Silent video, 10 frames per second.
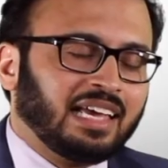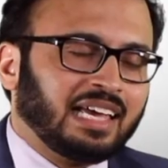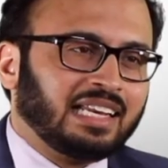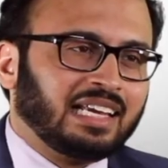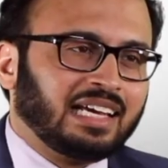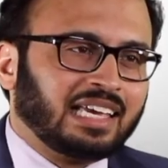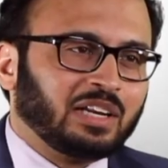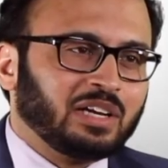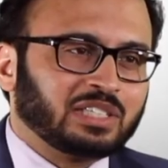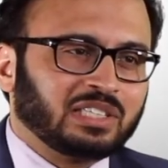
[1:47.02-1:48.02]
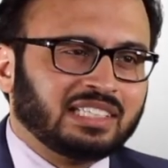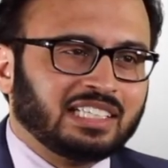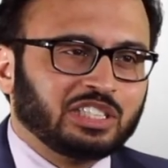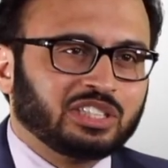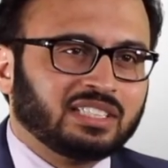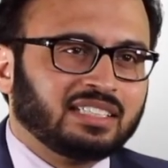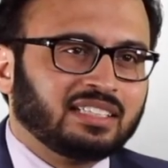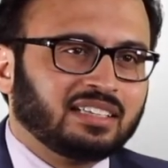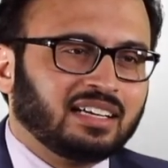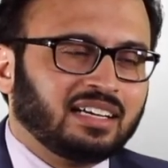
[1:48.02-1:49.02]
And you know, as a
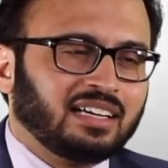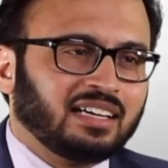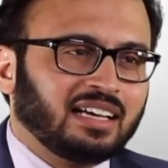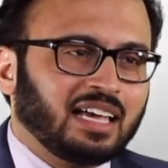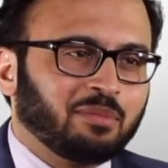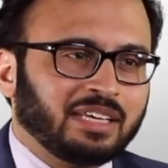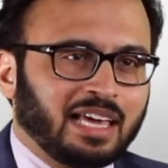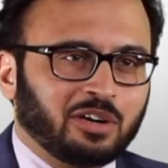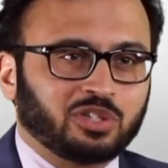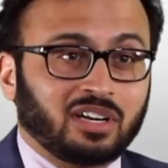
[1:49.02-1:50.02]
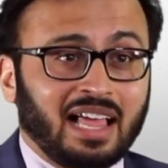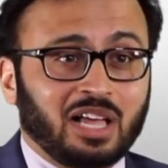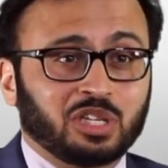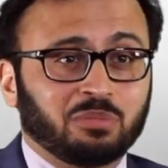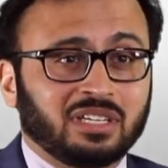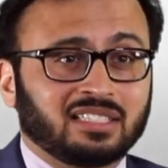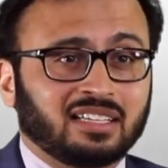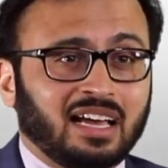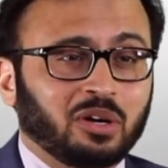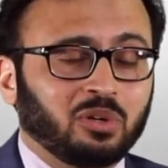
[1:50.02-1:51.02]
clinician, MD Anderson allows me
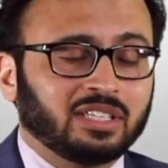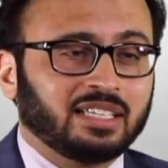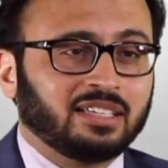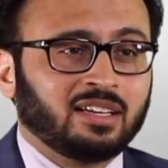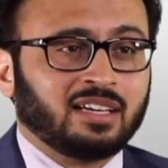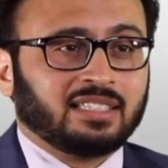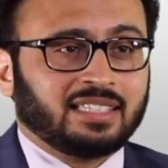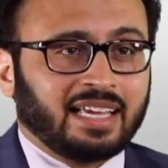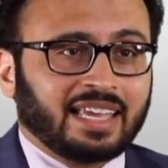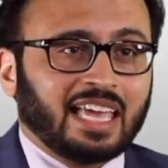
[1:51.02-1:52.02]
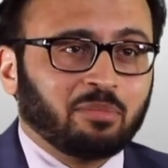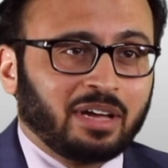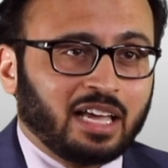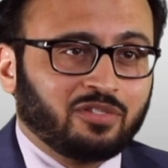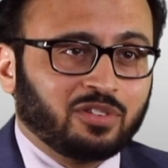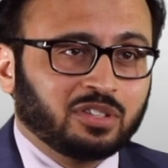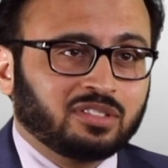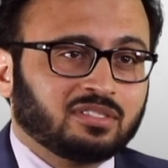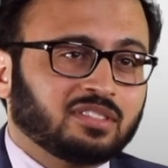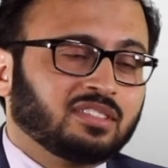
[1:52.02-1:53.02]
to not only dedicate my effort
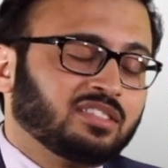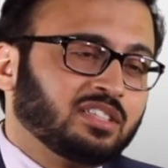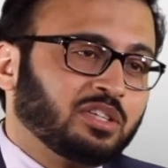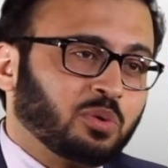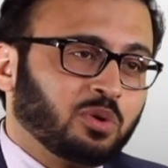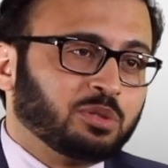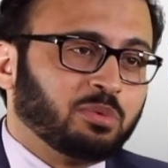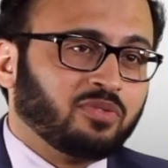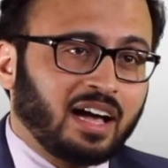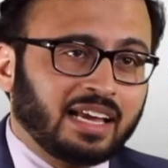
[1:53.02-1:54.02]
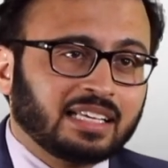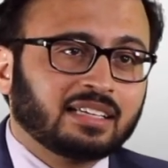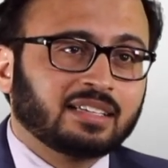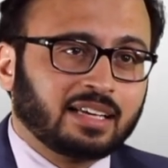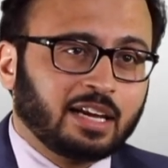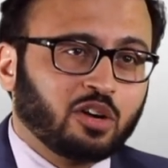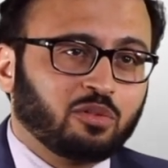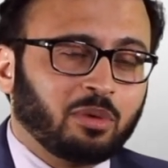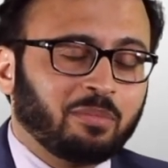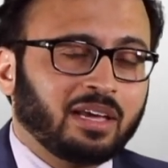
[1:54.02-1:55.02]
towards providing care
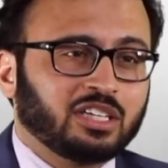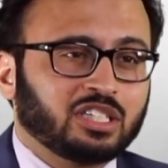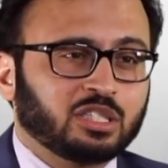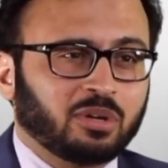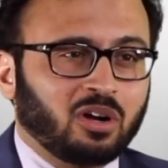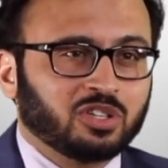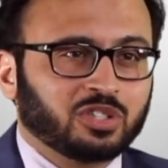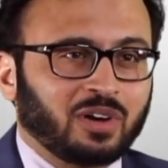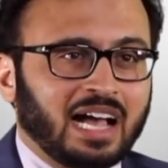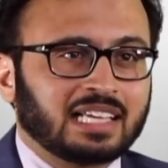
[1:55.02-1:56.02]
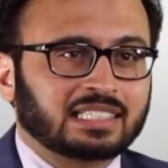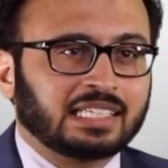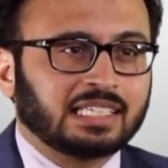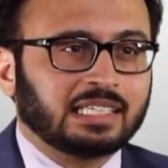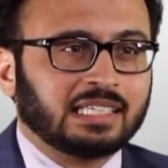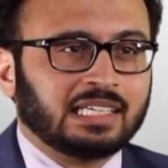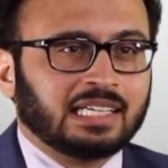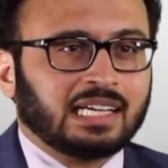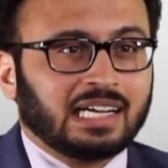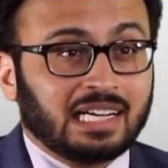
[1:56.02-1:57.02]
for my patients, but also asking
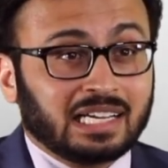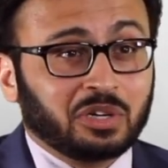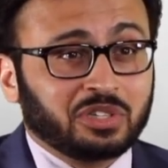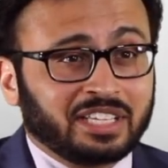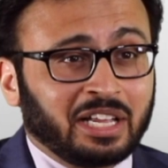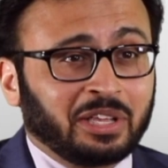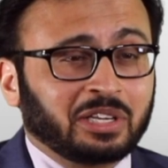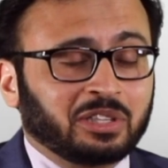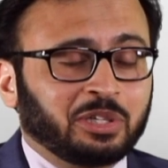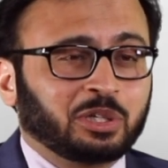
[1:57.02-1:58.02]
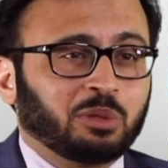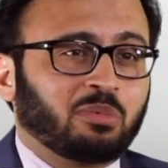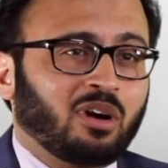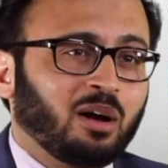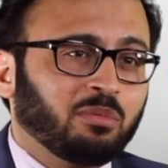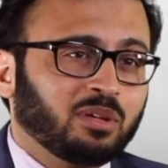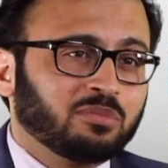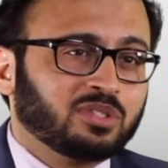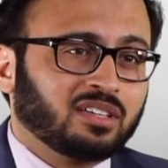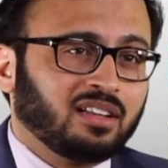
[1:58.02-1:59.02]
you know, salient clinical
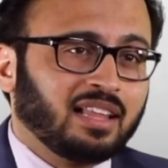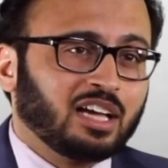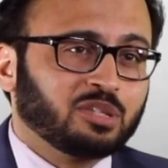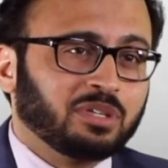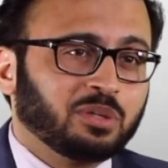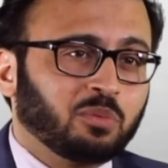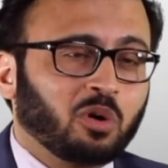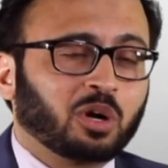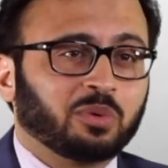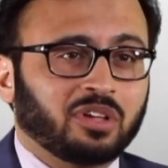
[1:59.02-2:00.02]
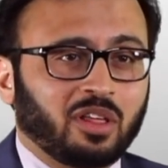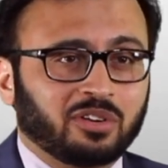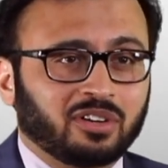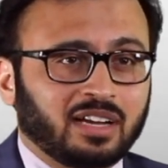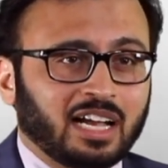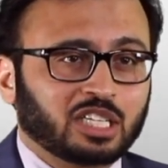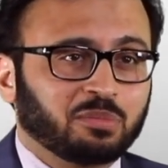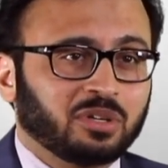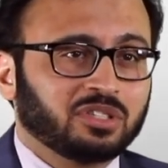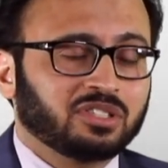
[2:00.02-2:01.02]
problems. It allows me to work with other
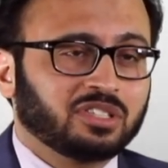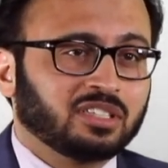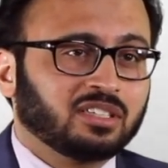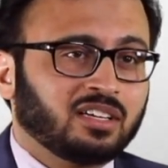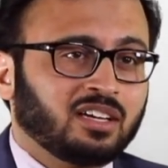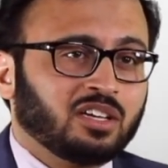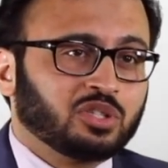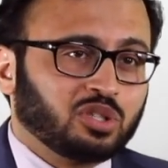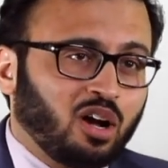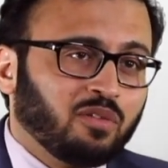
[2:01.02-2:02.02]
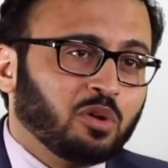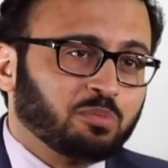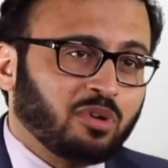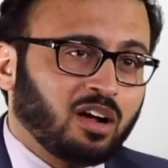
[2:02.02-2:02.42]
experts to solve those